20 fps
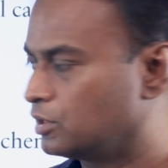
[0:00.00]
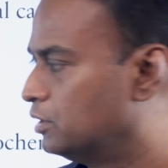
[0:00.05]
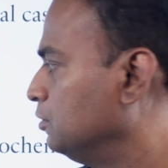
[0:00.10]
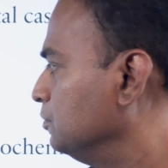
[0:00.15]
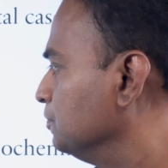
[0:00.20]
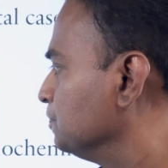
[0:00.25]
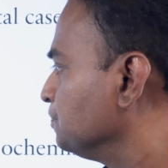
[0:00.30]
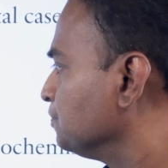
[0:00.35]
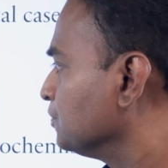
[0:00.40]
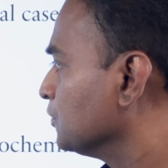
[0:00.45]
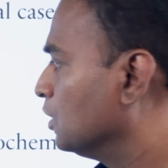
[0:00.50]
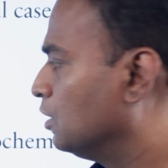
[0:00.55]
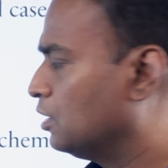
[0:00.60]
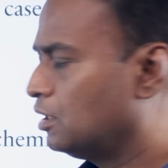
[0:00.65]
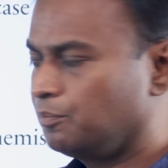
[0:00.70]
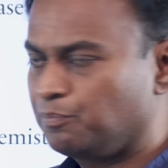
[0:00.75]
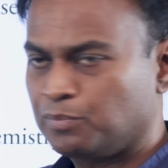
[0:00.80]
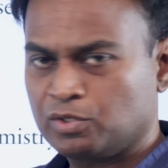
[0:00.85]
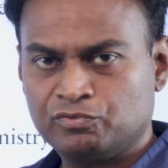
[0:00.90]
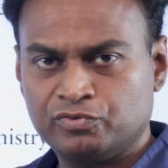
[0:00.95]
Okay,
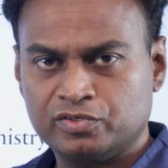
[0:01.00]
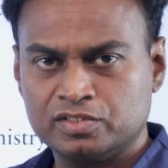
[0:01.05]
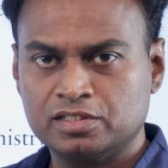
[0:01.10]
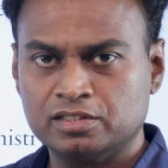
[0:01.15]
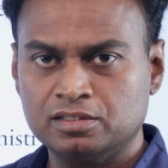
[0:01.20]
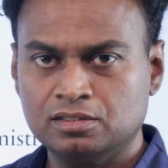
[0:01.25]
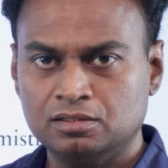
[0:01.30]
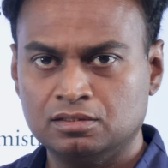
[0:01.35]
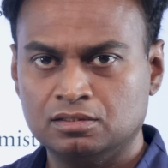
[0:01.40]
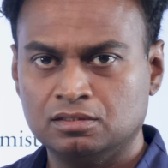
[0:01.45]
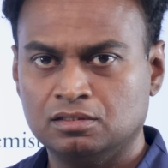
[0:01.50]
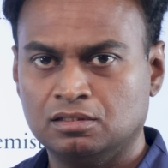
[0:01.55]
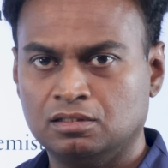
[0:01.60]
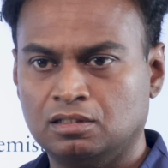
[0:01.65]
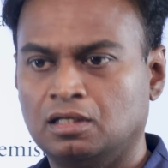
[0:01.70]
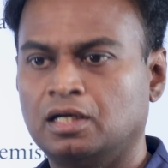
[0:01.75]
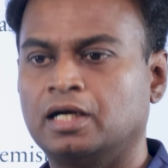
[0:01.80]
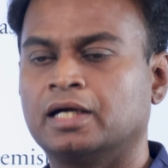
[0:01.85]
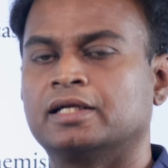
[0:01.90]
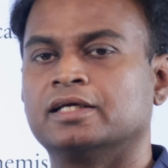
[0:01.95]
a professor
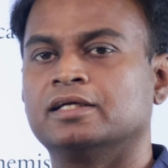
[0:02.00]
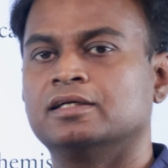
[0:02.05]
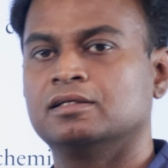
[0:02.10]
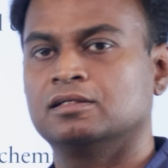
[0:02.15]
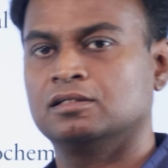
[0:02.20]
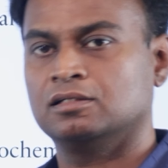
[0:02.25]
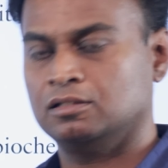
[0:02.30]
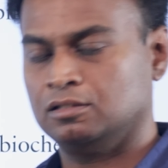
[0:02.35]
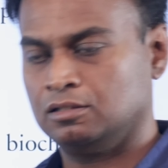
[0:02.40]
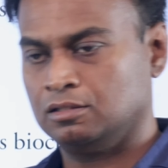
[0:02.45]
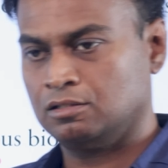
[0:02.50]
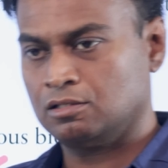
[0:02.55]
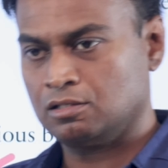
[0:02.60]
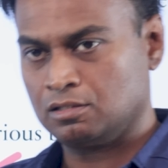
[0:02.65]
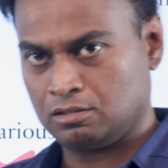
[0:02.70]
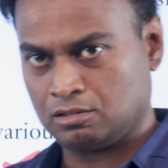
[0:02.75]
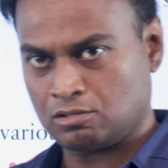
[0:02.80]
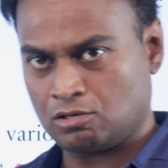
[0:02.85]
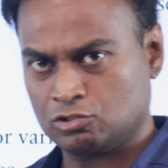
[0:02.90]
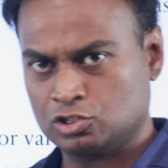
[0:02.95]
at a
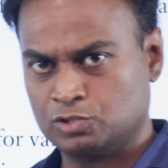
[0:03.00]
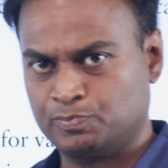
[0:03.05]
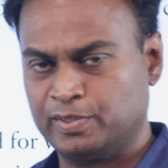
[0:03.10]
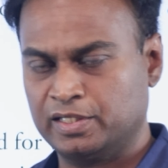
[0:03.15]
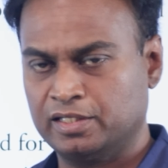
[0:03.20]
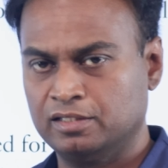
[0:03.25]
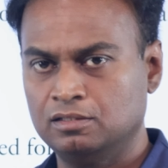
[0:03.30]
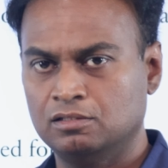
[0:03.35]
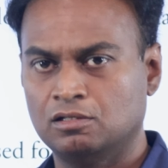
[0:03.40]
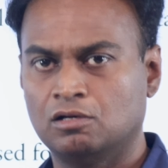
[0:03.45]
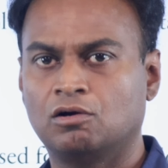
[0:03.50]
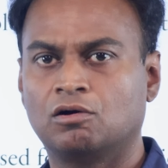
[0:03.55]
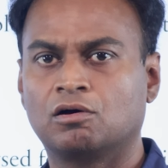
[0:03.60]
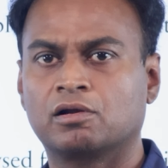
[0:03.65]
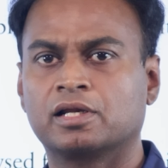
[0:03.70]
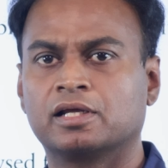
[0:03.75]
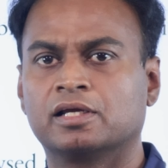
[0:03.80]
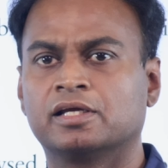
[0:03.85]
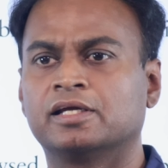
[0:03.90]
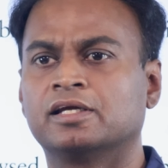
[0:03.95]
hospital
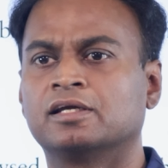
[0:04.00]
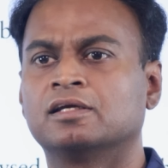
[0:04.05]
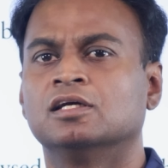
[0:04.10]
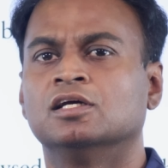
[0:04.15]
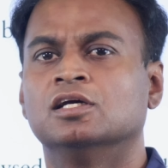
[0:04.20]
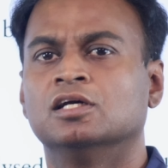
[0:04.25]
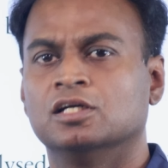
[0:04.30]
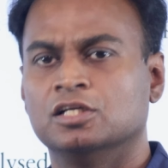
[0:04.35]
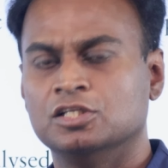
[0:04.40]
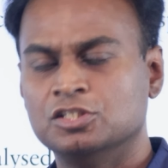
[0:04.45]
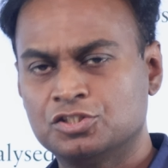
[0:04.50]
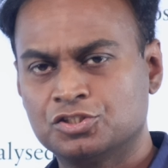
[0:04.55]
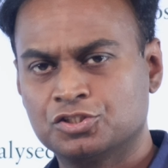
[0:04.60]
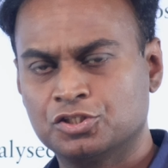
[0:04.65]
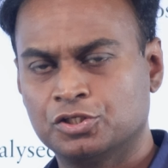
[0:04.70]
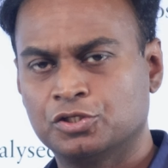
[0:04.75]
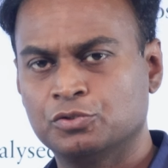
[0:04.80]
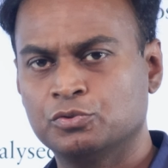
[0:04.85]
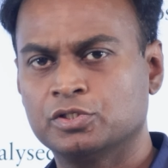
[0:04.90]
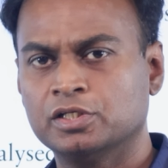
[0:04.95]
or a
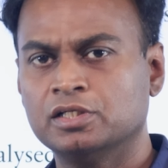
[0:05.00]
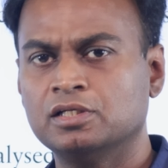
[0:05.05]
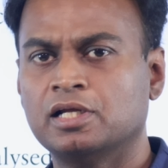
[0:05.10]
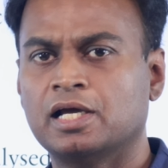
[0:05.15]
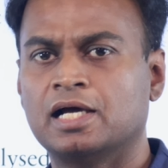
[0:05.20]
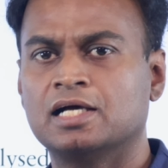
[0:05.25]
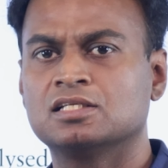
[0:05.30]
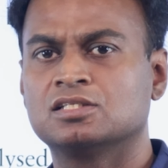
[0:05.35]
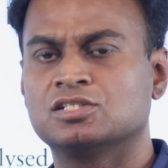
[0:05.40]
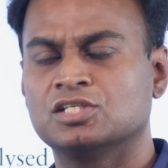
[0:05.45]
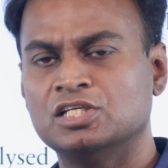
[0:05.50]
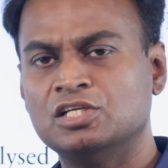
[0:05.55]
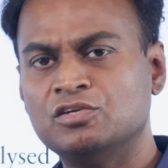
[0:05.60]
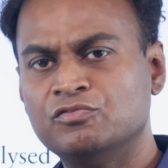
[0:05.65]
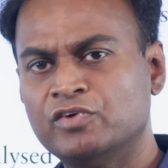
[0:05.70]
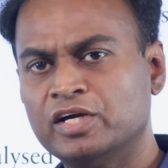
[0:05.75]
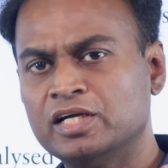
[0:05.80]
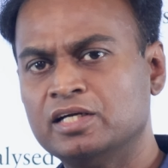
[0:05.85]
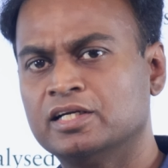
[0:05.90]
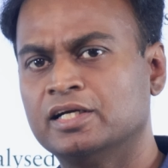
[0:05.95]
institution has
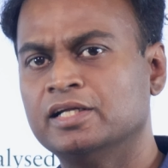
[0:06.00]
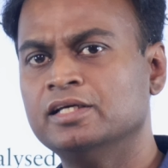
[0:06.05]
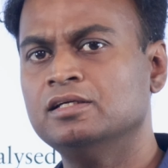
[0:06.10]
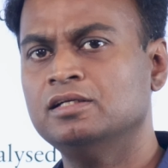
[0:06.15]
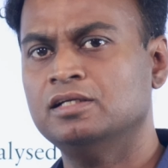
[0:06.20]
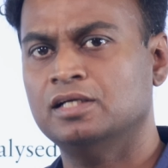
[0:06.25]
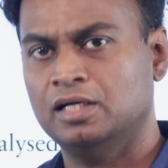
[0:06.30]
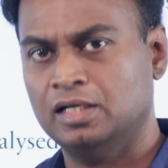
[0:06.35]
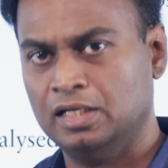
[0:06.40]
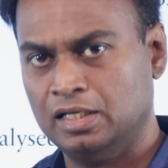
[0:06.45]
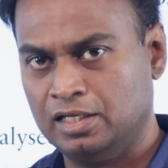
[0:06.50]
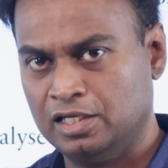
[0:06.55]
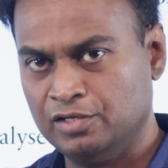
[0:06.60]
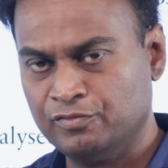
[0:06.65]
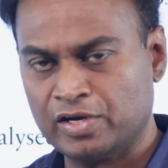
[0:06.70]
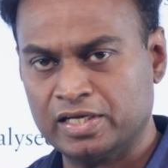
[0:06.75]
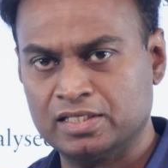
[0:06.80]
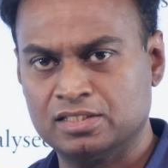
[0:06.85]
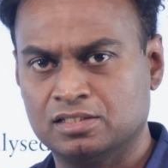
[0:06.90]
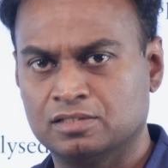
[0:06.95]
invented a
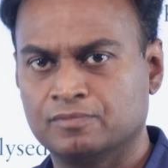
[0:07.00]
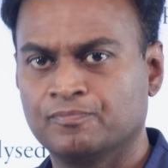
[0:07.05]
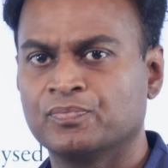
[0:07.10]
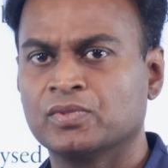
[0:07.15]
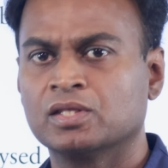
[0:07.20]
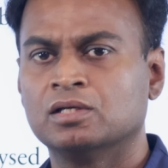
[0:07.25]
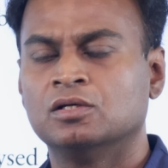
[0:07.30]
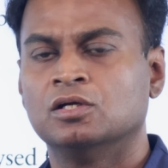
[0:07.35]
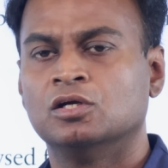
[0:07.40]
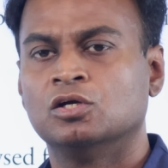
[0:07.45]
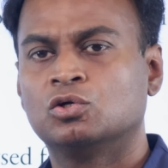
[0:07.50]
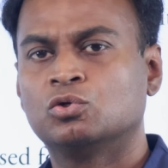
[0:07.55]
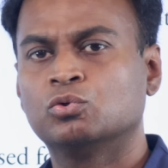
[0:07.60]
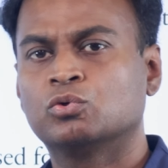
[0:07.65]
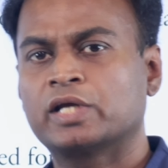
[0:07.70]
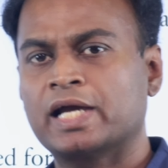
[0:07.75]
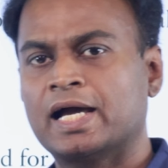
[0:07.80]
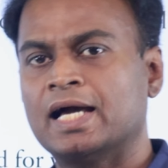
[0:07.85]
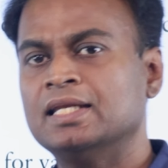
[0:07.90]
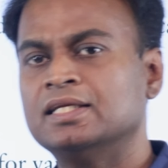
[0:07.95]
device
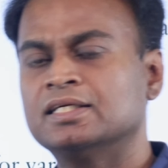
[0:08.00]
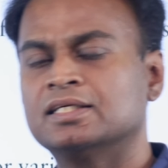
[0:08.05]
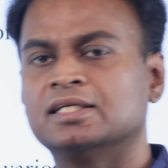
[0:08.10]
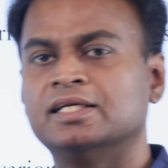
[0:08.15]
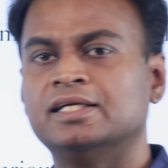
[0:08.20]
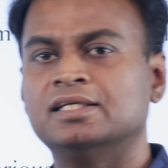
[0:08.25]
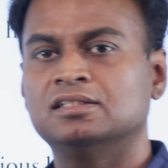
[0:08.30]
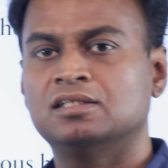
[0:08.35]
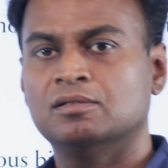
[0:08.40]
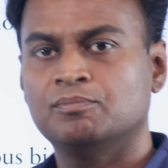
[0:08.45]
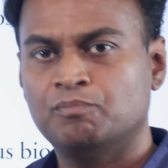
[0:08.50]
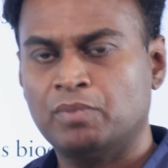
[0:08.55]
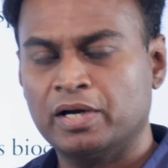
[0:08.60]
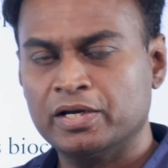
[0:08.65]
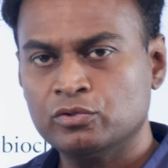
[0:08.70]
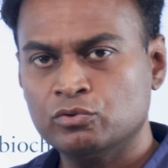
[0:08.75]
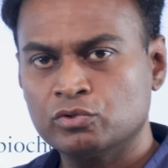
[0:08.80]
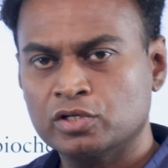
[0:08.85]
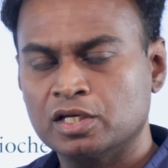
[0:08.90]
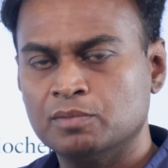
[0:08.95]
to calculate the
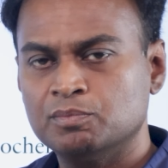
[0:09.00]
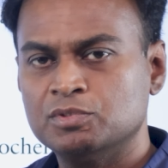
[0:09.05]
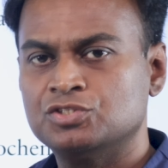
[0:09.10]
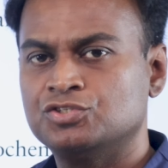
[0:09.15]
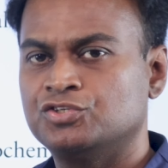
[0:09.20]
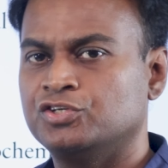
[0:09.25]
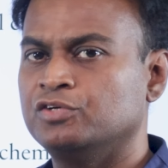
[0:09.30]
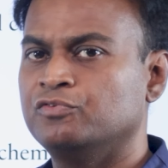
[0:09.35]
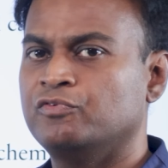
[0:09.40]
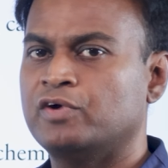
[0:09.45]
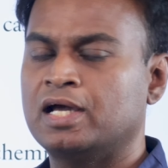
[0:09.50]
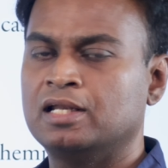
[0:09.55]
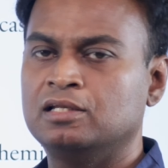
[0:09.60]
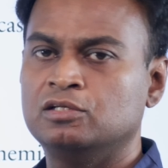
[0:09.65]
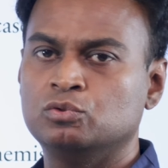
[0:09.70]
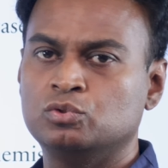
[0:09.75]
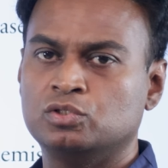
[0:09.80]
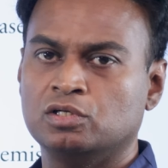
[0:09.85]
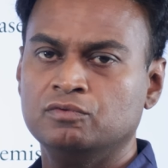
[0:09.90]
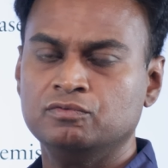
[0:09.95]
biochemistry
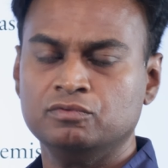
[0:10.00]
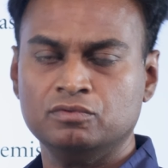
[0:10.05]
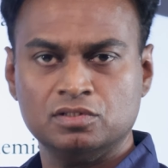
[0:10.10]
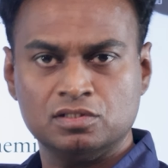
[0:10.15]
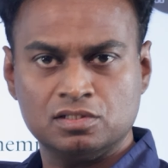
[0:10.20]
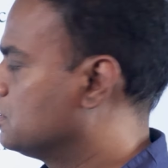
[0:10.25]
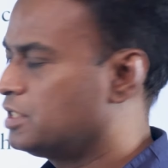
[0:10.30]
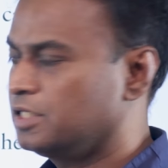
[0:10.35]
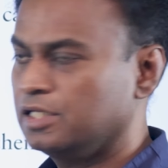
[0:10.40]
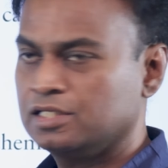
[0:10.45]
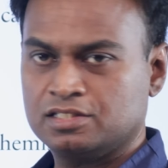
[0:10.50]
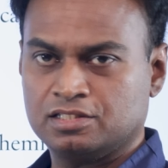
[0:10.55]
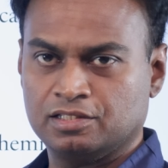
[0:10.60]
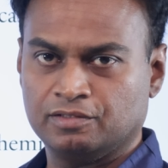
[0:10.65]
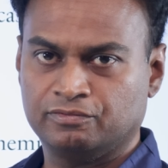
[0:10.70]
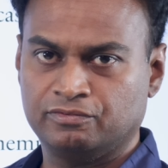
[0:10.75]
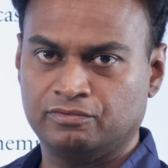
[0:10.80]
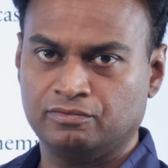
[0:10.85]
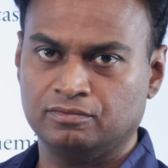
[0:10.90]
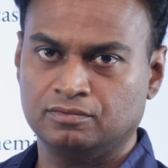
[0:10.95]
values of
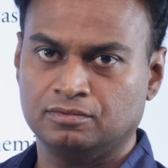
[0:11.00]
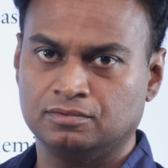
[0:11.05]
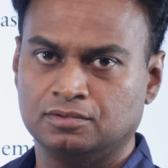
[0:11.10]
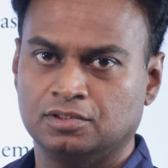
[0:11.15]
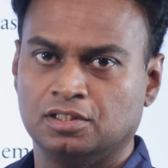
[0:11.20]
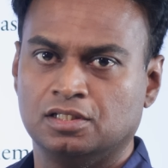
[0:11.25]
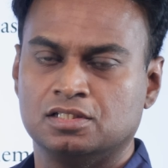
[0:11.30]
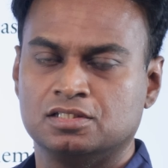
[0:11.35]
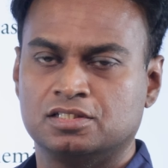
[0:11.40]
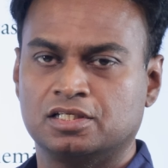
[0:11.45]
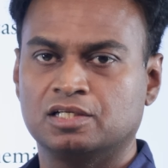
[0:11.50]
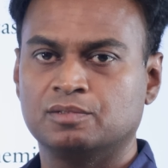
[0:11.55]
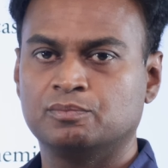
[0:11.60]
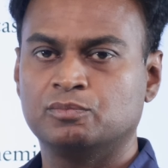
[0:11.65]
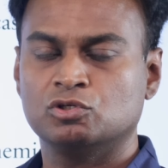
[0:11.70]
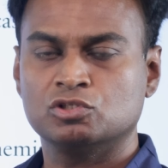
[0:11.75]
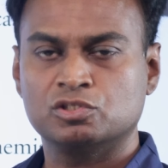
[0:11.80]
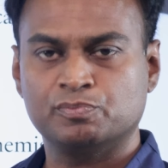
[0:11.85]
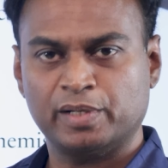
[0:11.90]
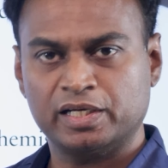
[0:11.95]
CSF.
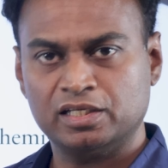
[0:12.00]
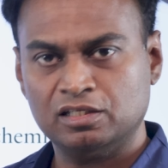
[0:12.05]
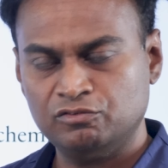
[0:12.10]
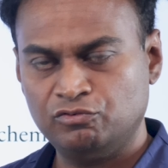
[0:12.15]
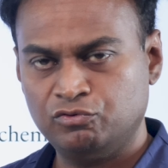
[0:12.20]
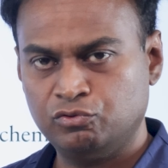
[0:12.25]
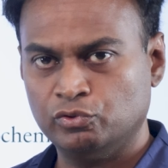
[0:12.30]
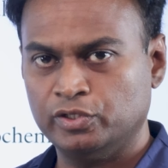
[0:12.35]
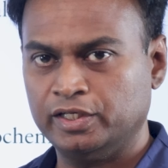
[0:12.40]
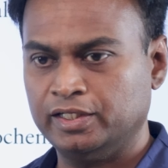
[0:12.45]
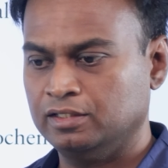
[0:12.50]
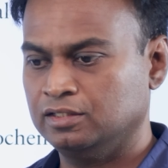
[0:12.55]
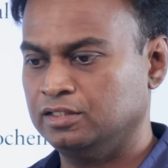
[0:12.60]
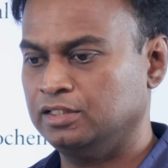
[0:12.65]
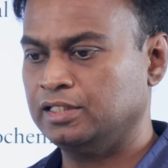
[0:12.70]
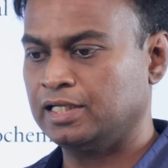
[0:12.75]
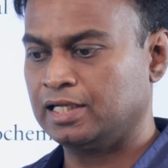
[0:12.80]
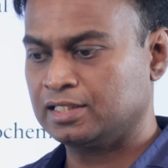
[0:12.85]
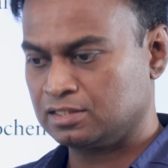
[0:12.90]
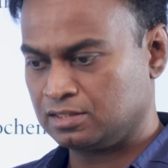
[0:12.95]
cerebrospinal fluid.
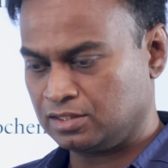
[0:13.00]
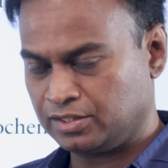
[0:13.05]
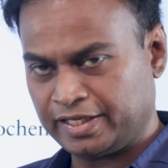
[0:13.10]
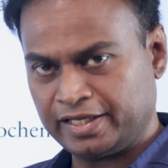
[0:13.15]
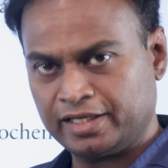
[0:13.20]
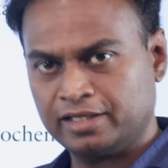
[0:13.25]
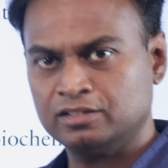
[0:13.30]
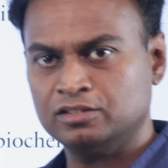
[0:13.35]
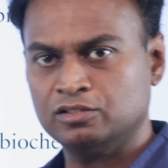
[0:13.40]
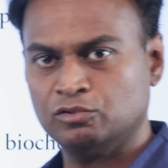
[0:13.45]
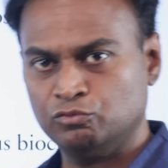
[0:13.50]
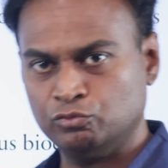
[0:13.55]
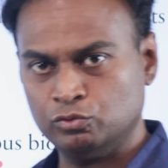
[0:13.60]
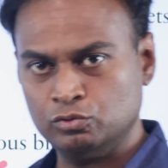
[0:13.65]
He has taken the